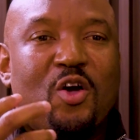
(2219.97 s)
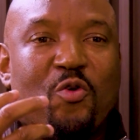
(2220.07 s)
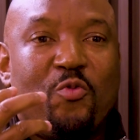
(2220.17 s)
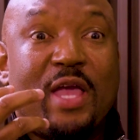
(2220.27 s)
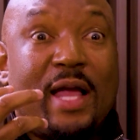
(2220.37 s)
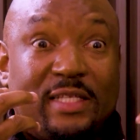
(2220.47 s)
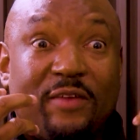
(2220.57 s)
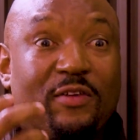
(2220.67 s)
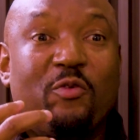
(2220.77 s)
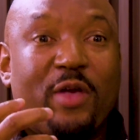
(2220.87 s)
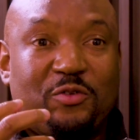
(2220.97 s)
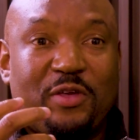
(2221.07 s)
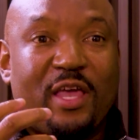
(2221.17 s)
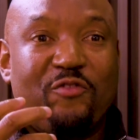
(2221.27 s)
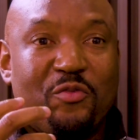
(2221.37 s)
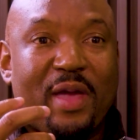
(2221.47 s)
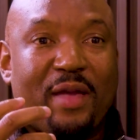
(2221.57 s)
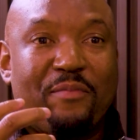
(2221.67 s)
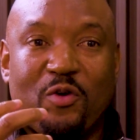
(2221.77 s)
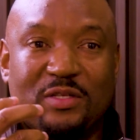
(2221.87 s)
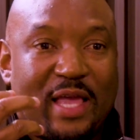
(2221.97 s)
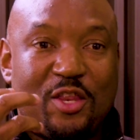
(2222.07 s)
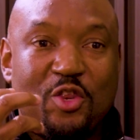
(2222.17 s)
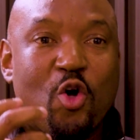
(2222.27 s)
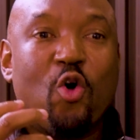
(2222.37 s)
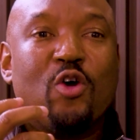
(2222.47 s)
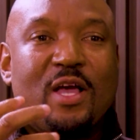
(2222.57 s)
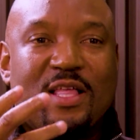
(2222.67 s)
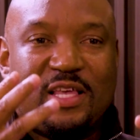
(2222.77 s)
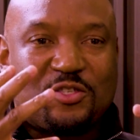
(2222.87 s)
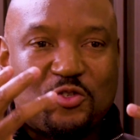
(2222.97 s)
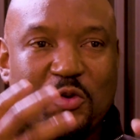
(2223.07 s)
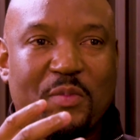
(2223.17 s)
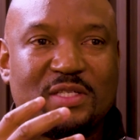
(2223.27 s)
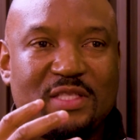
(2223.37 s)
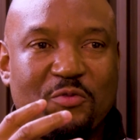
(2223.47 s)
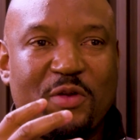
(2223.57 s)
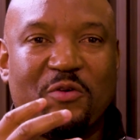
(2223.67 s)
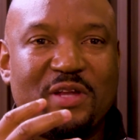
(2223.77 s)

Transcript: We are definitely going to have you back, because I know there's so much that we could